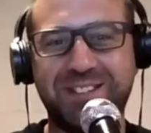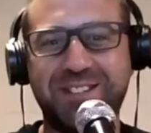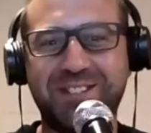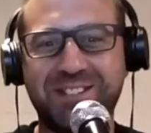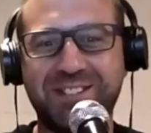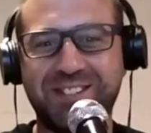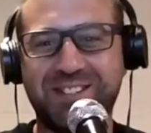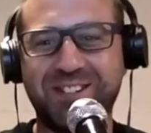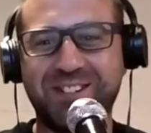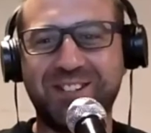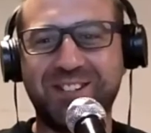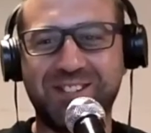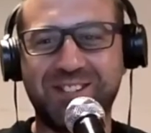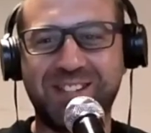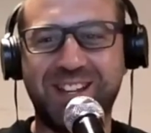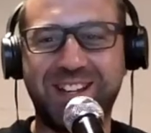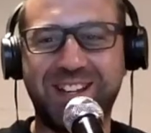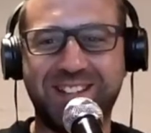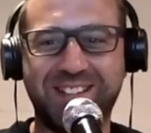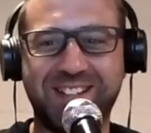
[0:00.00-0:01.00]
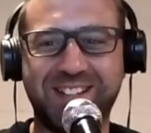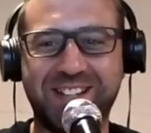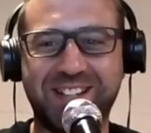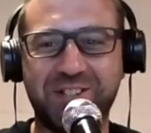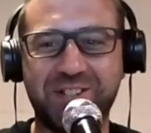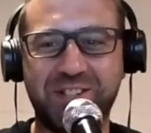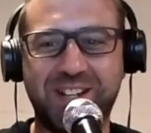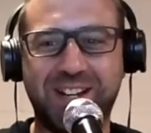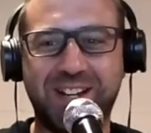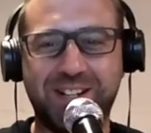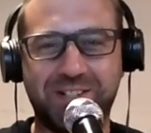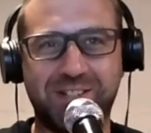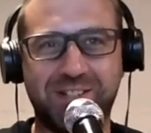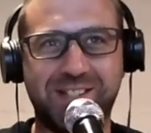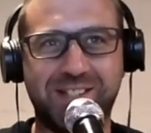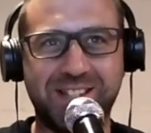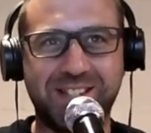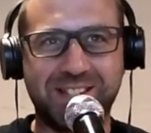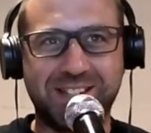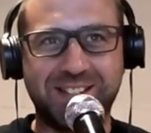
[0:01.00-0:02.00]
you just heard her say it. That's how she actually
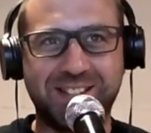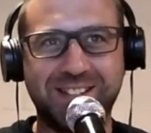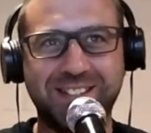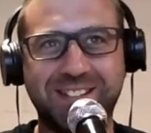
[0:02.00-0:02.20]
says it.